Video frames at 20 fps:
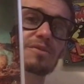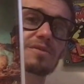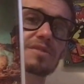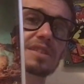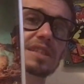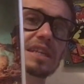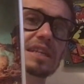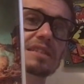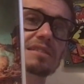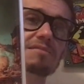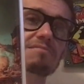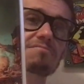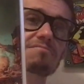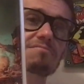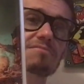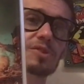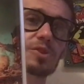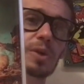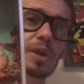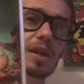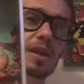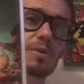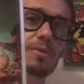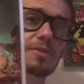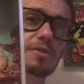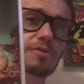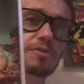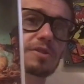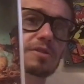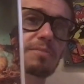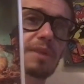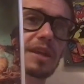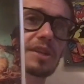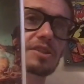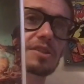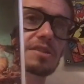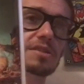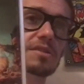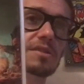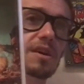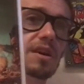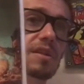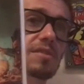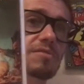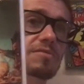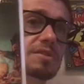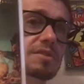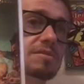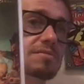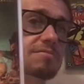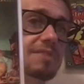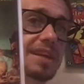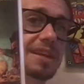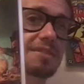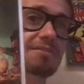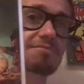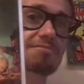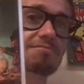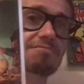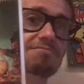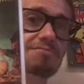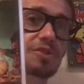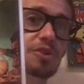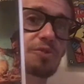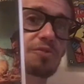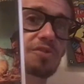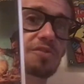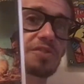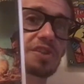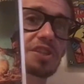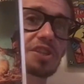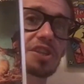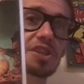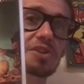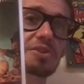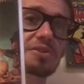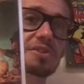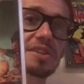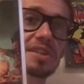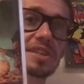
didn't treat her with the respect she deserved in New 52.